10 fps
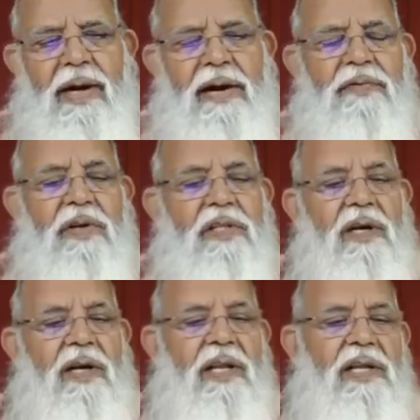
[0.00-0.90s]
After
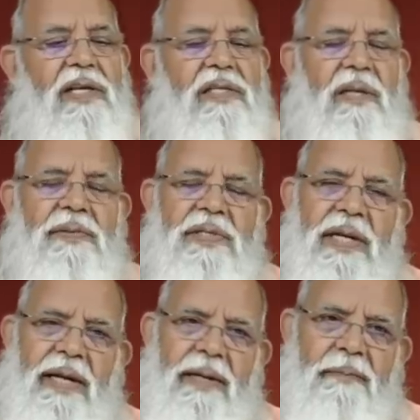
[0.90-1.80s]
13 years of
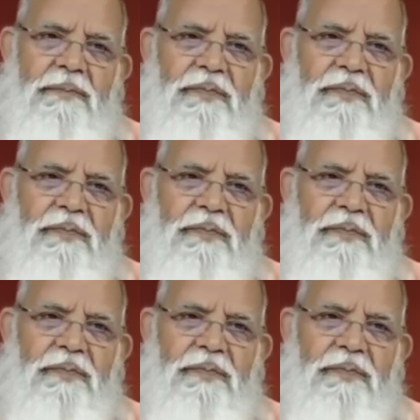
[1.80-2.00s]
stay,